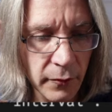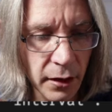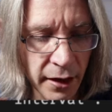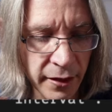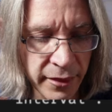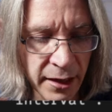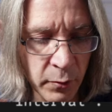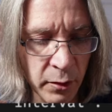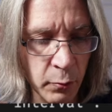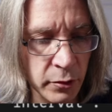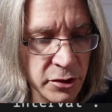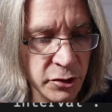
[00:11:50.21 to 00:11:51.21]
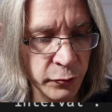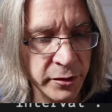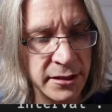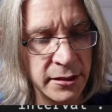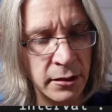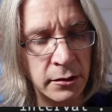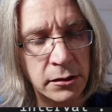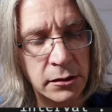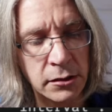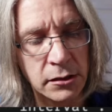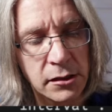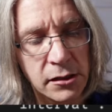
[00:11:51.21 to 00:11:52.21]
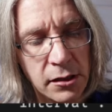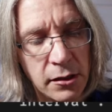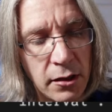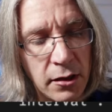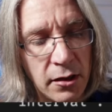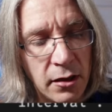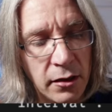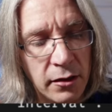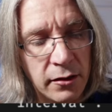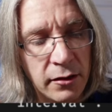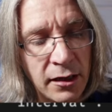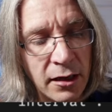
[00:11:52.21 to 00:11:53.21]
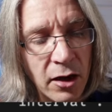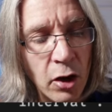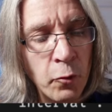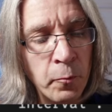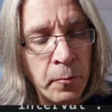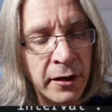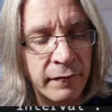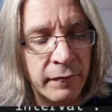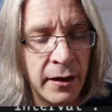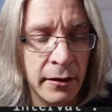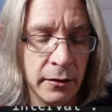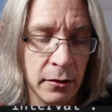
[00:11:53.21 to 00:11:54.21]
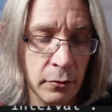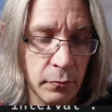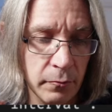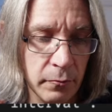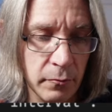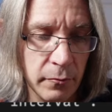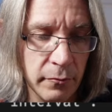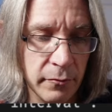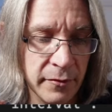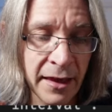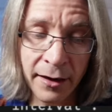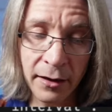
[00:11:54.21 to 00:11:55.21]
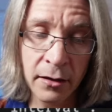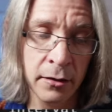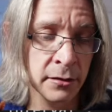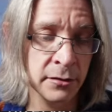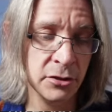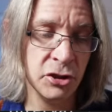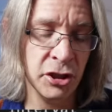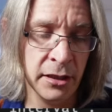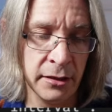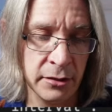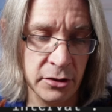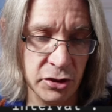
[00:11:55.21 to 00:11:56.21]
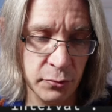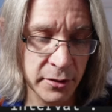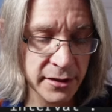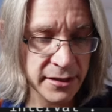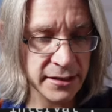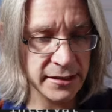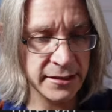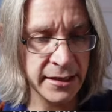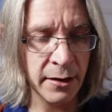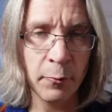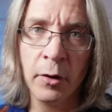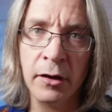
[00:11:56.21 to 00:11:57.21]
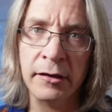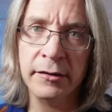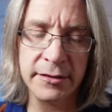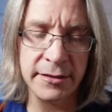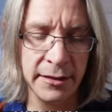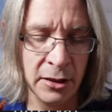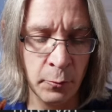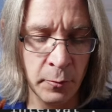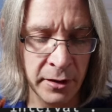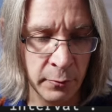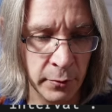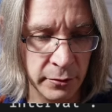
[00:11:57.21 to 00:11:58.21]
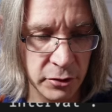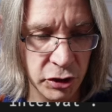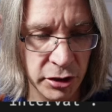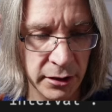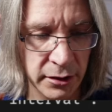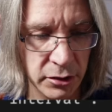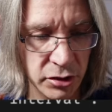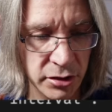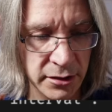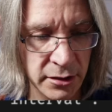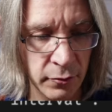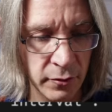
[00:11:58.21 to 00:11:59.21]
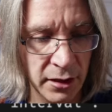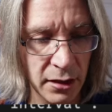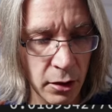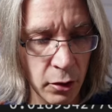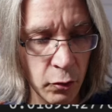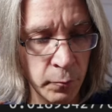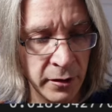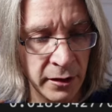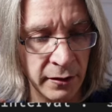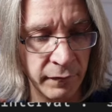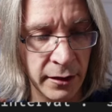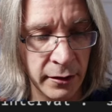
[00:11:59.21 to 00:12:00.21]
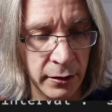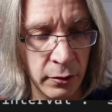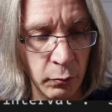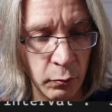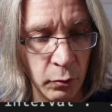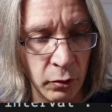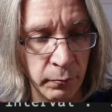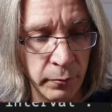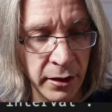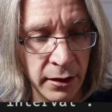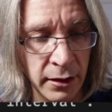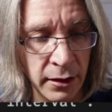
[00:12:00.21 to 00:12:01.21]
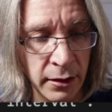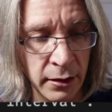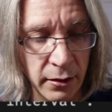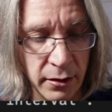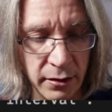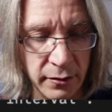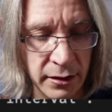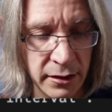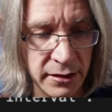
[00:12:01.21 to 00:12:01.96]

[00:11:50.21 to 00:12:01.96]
And then we want to return the opening value. That can't change. Once it's set once, the opening won't change. So the opening value will be the